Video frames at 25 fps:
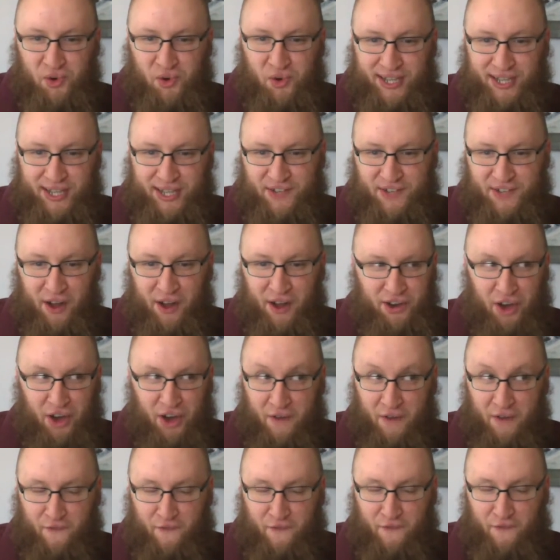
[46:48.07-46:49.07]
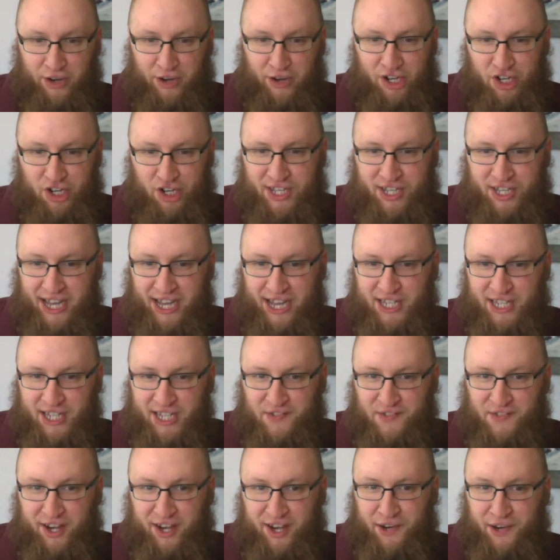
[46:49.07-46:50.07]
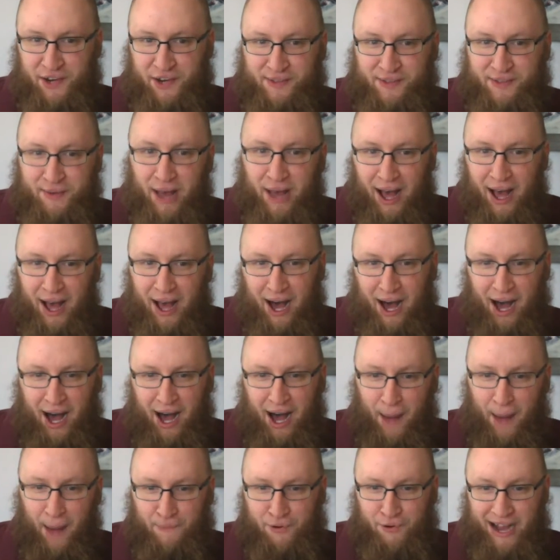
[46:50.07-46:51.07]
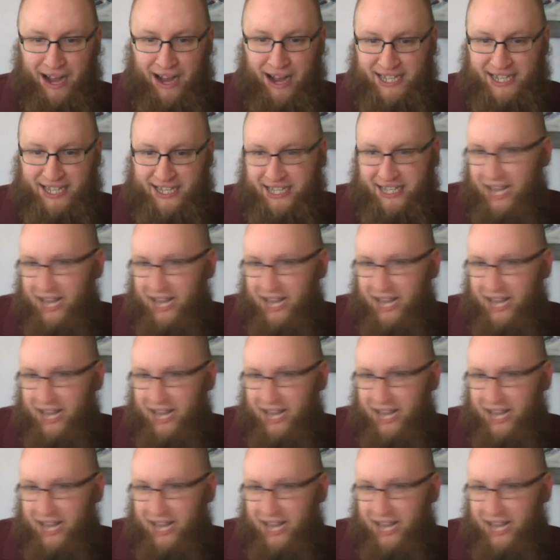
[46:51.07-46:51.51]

press. That's who Theodore Beale is he, you know,